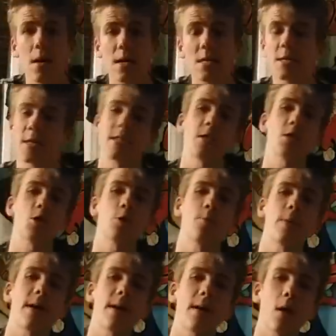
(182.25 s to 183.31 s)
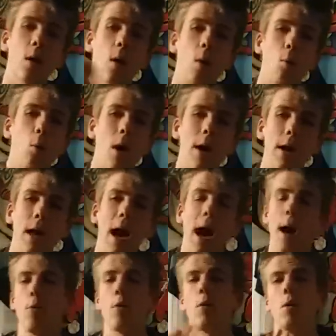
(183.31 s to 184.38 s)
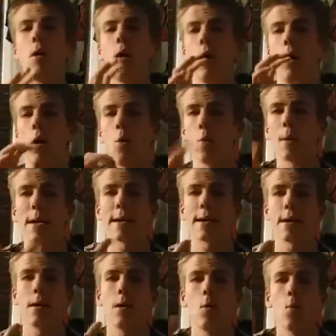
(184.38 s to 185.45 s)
EastEnders should be a 1 hour a week,